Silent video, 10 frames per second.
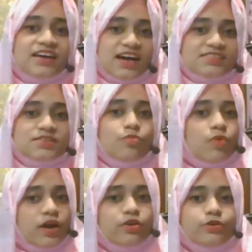ask
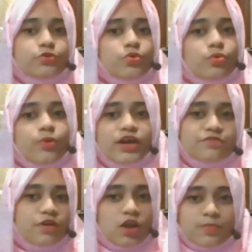one or two quick
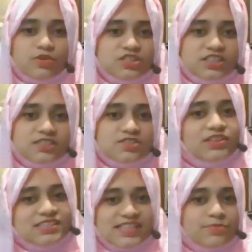follow-up questions on
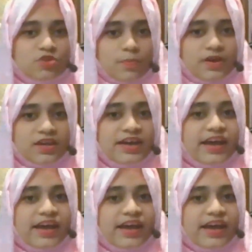the same topic,